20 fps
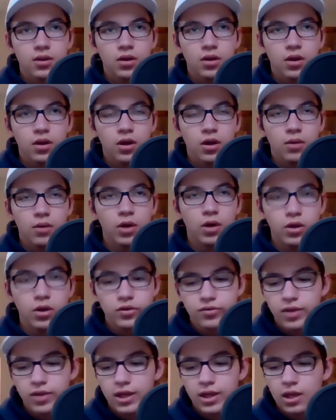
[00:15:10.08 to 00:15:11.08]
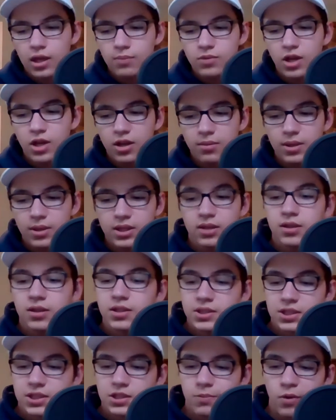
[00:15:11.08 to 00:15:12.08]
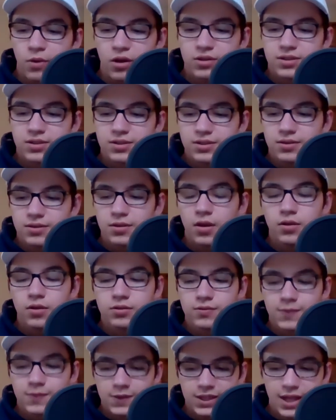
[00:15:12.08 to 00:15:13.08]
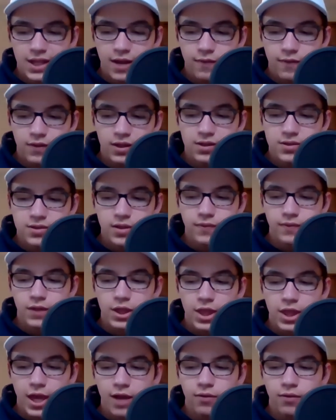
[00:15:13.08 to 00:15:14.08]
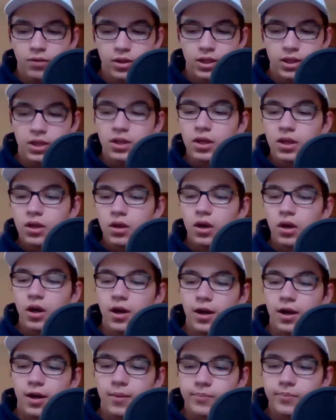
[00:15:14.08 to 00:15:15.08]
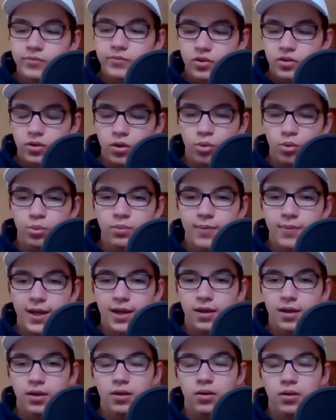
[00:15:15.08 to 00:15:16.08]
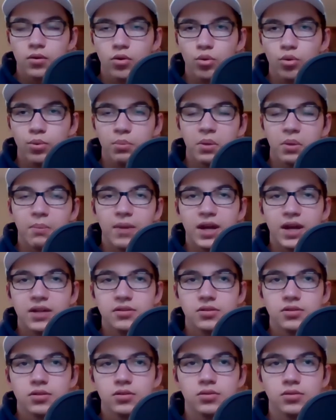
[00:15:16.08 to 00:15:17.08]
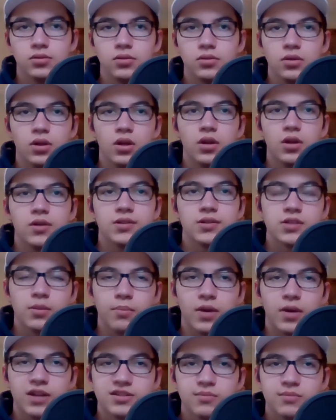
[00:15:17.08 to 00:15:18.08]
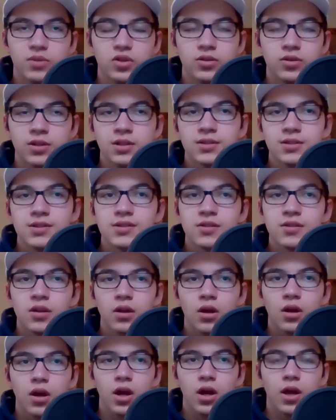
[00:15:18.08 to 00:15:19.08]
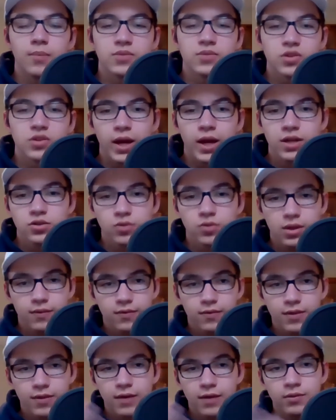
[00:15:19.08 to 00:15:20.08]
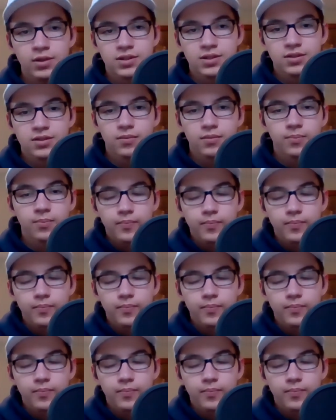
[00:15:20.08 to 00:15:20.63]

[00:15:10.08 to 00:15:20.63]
all like him talking about his experiences of staffing and stuff like that really sort of opened my mind to some possibilities. So I enjoyed it for that reason.